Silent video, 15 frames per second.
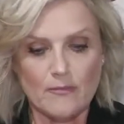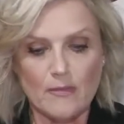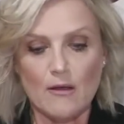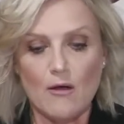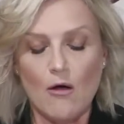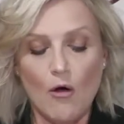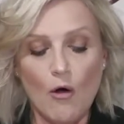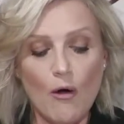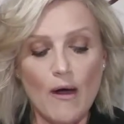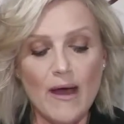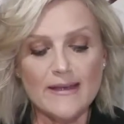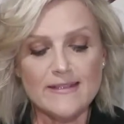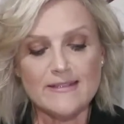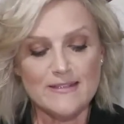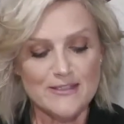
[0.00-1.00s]
I
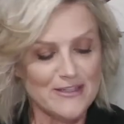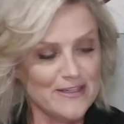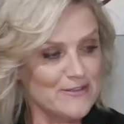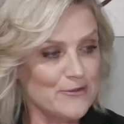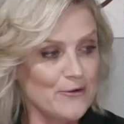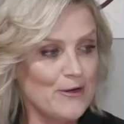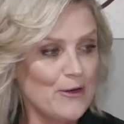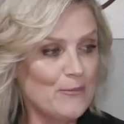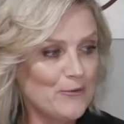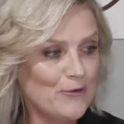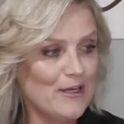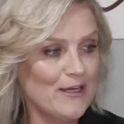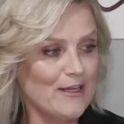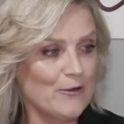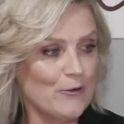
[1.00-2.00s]
suggest, sorry, I'm
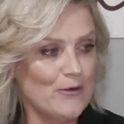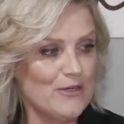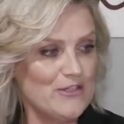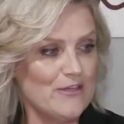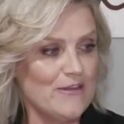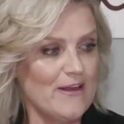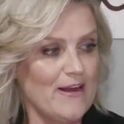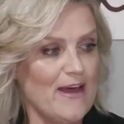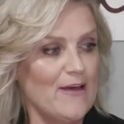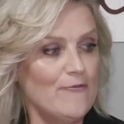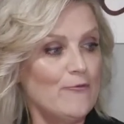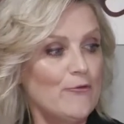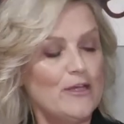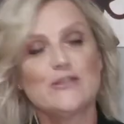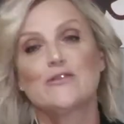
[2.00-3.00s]
looking at a question that I have,
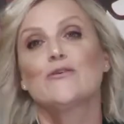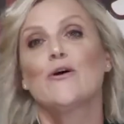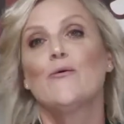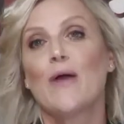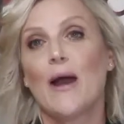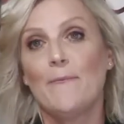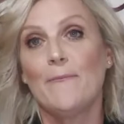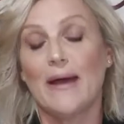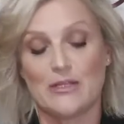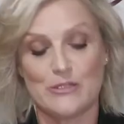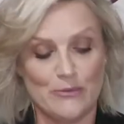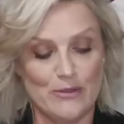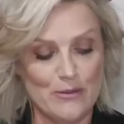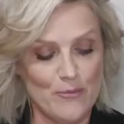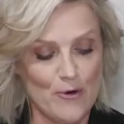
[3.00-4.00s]
which I'll come back to
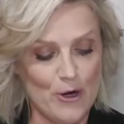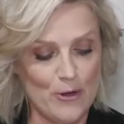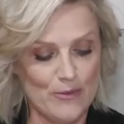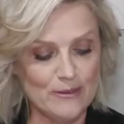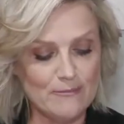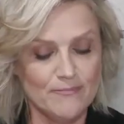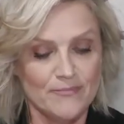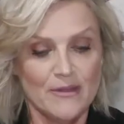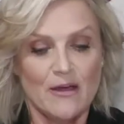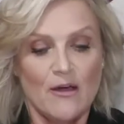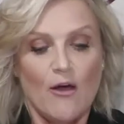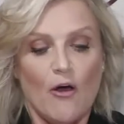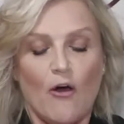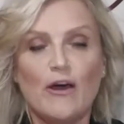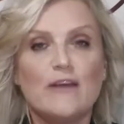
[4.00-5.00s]
in a moment.
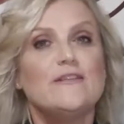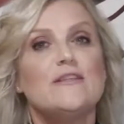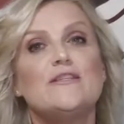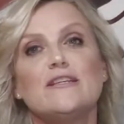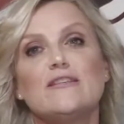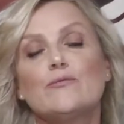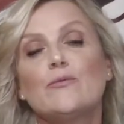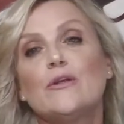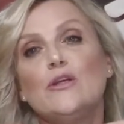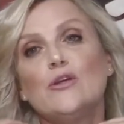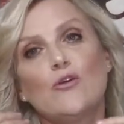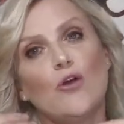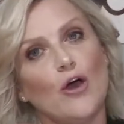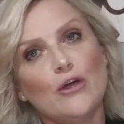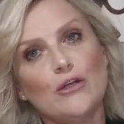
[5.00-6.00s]
I suggest when you
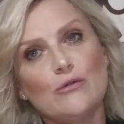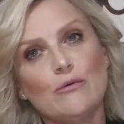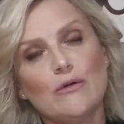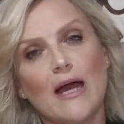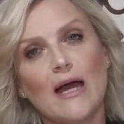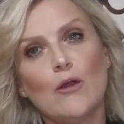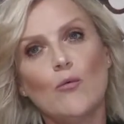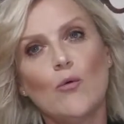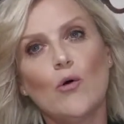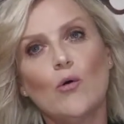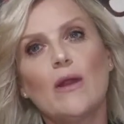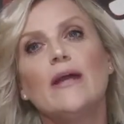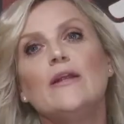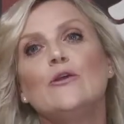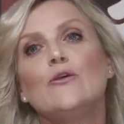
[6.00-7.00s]
go to a colour wall
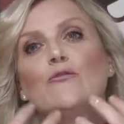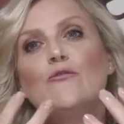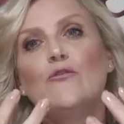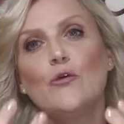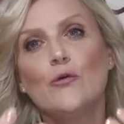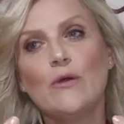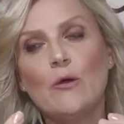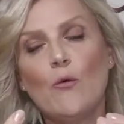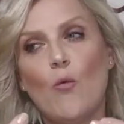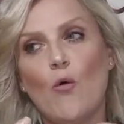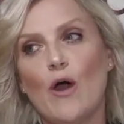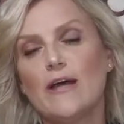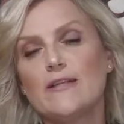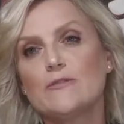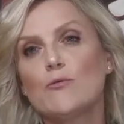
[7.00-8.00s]
and you're viewing
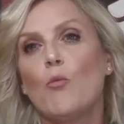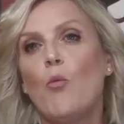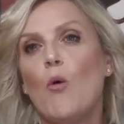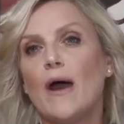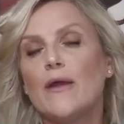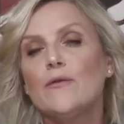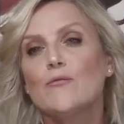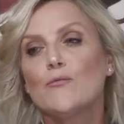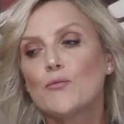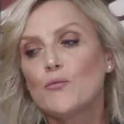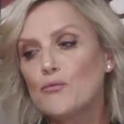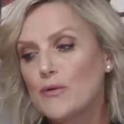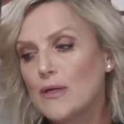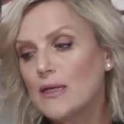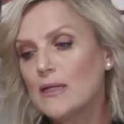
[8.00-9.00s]
whites, one
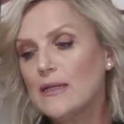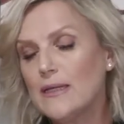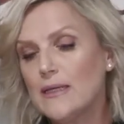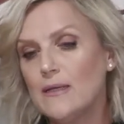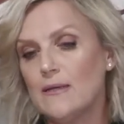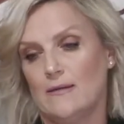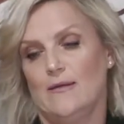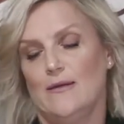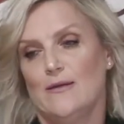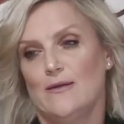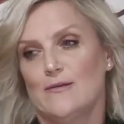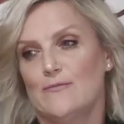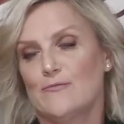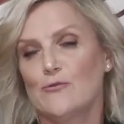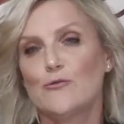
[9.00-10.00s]
really
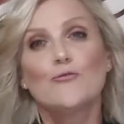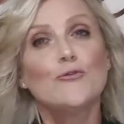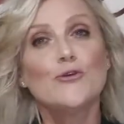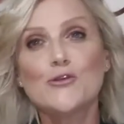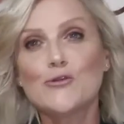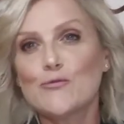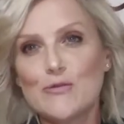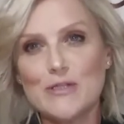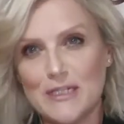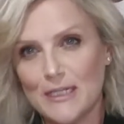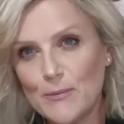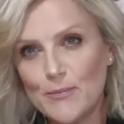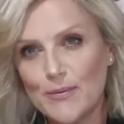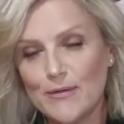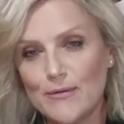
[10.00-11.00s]
crucial
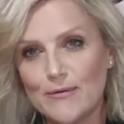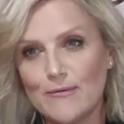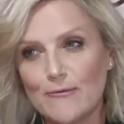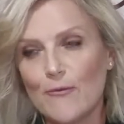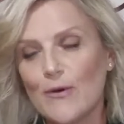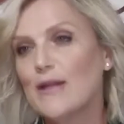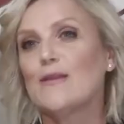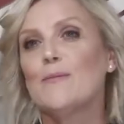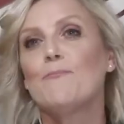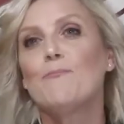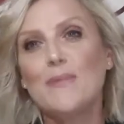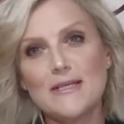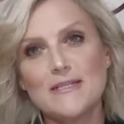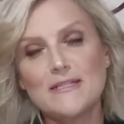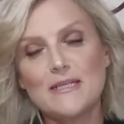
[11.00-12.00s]
tip, one of the
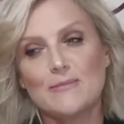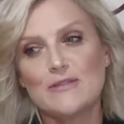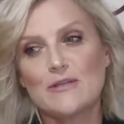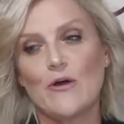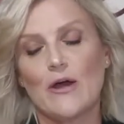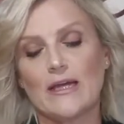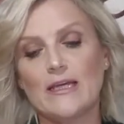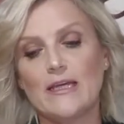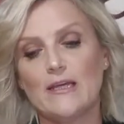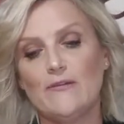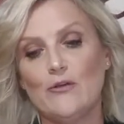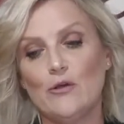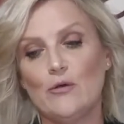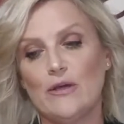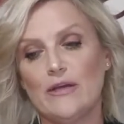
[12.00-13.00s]
best tips that I can give
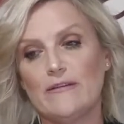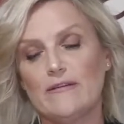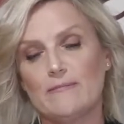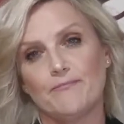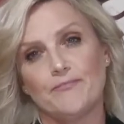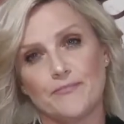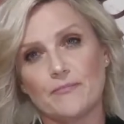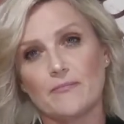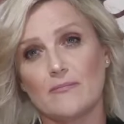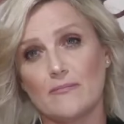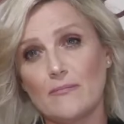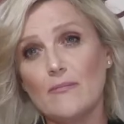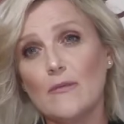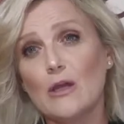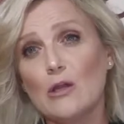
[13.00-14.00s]
you is
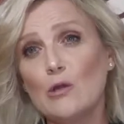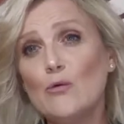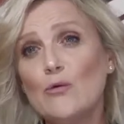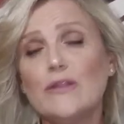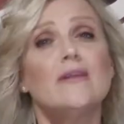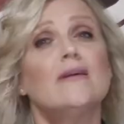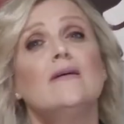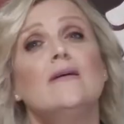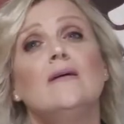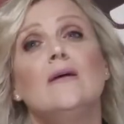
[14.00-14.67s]
look at the